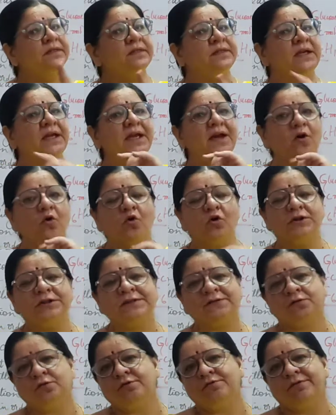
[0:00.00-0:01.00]
they
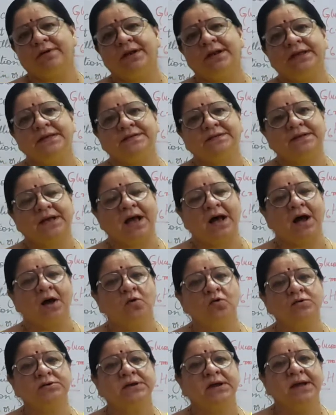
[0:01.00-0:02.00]
also release
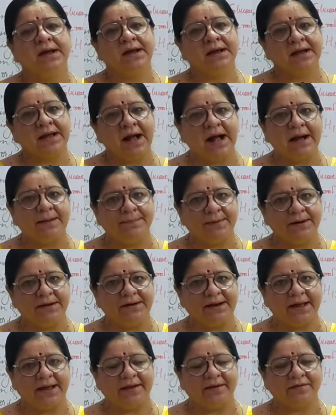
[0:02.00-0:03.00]
out carbon
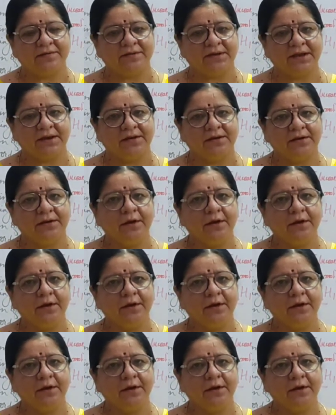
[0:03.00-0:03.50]
dioxide.